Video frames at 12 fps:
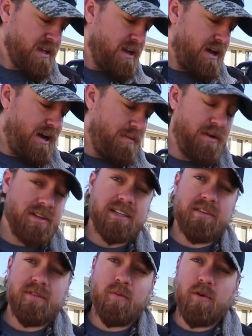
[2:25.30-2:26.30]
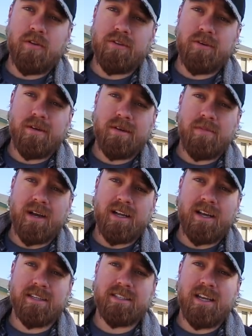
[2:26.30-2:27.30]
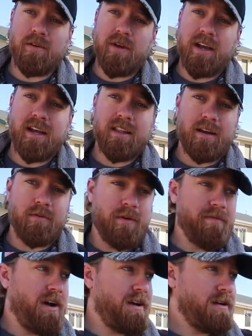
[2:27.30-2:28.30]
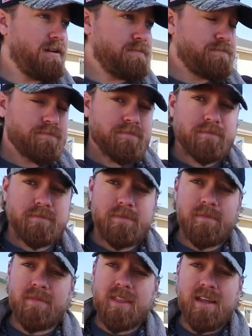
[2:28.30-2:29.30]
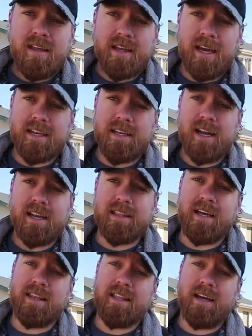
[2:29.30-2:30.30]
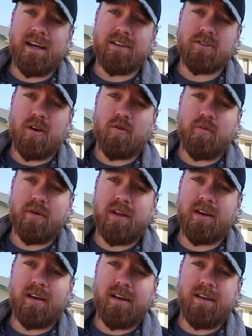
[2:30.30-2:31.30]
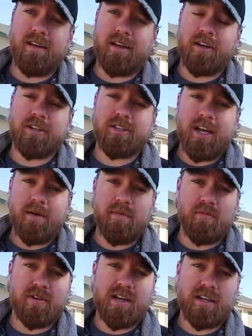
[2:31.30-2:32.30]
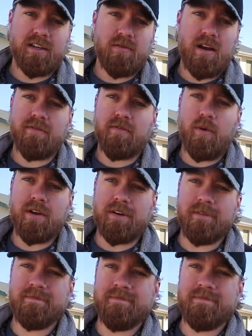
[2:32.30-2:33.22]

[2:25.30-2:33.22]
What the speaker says: but it's definitely worth doing. Pick a nice sunny weekend like we've got here, you get it done, and then the truck will be in good shape and protected, ready for winter.